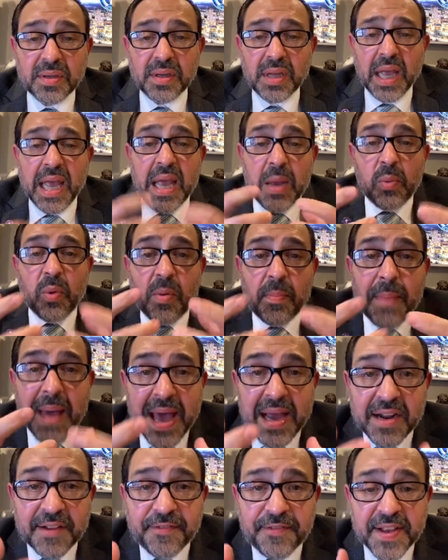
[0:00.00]
He will
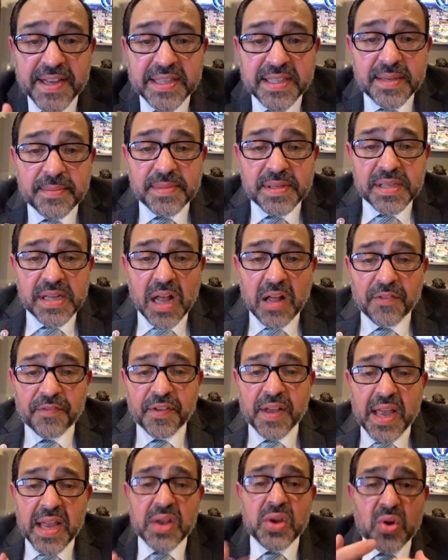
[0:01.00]
manifest Himself
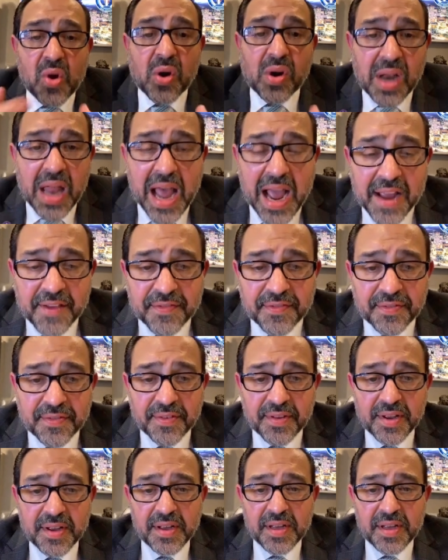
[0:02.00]
in your life.